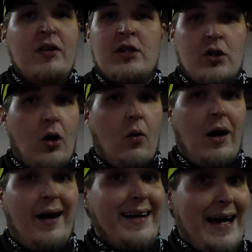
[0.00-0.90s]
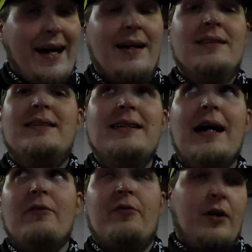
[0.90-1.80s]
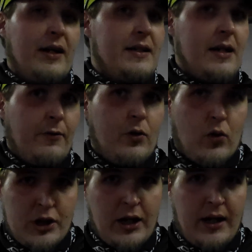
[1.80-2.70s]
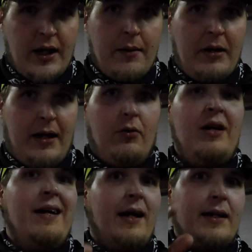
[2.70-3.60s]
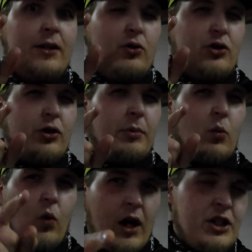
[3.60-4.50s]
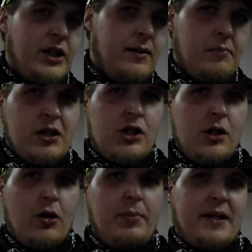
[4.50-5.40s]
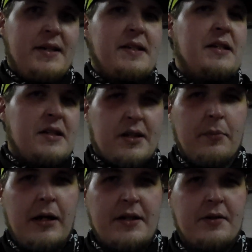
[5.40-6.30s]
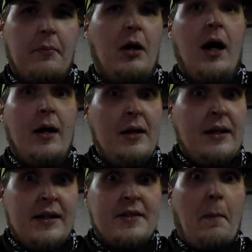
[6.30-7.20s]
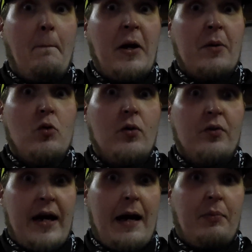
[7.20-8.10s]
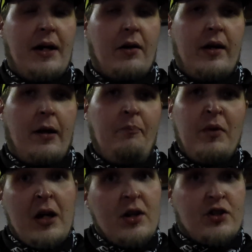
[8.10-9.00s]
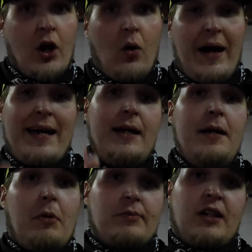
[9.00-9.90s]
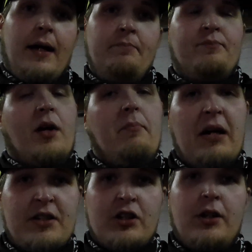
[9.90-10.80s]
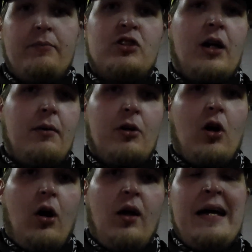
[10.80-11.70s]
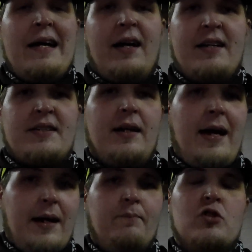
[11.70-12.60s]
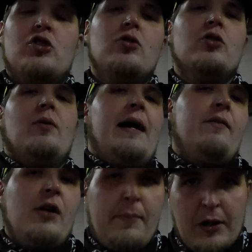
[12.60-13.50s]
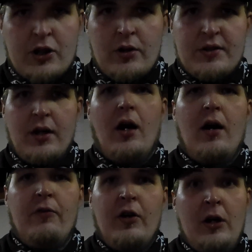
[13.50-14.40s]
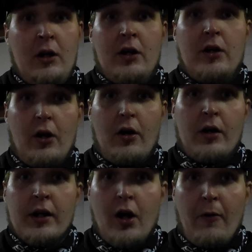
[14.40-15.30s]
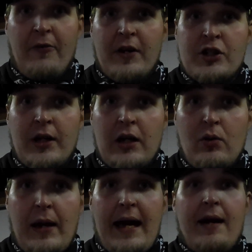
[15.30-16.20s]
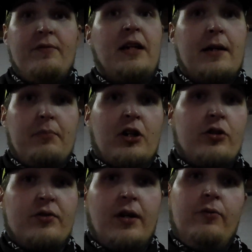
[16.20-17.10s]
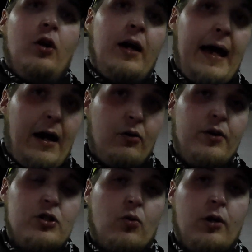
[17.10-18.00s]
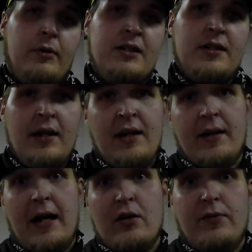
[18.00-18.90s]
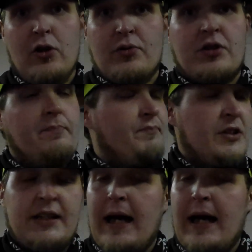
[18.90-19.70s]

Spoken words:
So yeah, definitely worth checking him out, and you should be watching him this year because I think he's going to make some big moves happen out there. So I hit him up today, messaged him, shot him a call, and said, hey, do you have any pictures of your fish that you have taken pictures of out in the tournaments that you've used? He said,